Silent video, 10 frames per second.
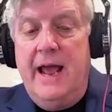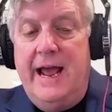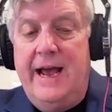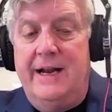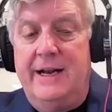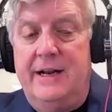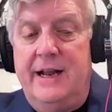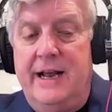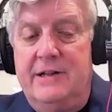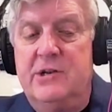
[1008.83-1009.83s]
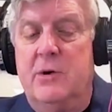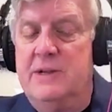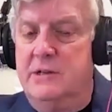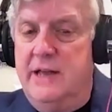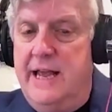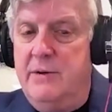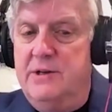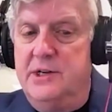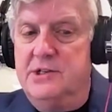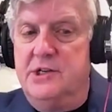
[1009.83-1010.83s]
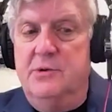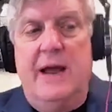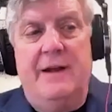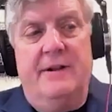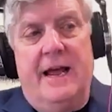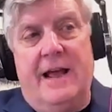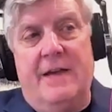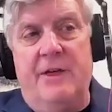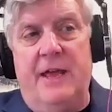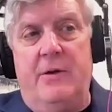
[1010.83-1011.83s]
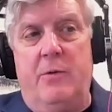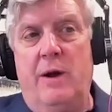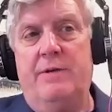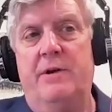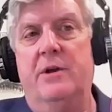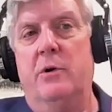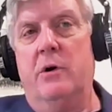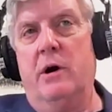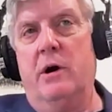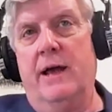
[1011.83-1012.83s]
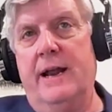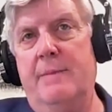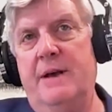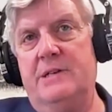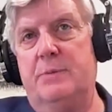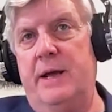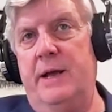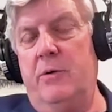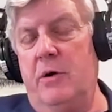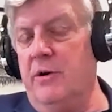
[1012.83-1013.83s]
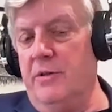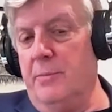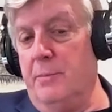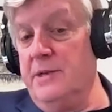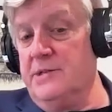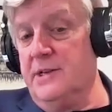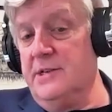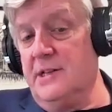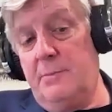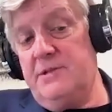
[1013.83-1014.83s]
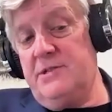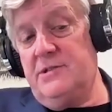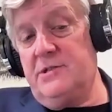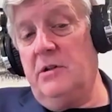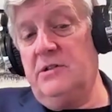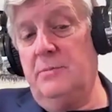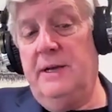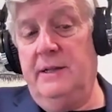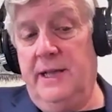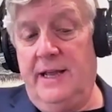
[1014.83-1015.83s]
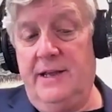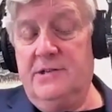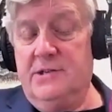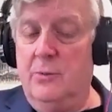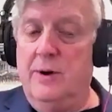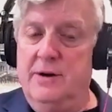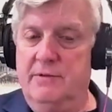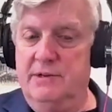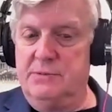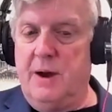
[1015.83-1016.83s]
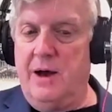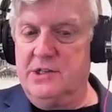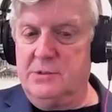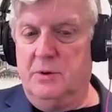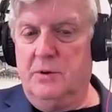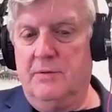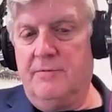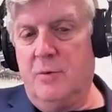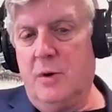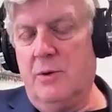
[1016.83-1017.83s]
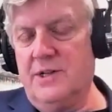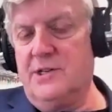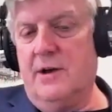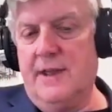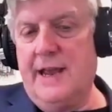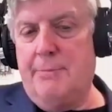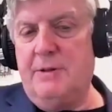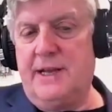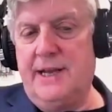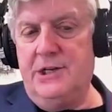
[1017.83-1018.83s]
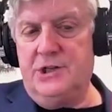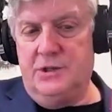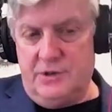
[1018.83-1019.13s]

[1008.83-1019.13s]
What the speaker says: And so it's a language issue. And I think whether you're an MSP or you're the business, and the business ultimately is the one responsible for what's on the application.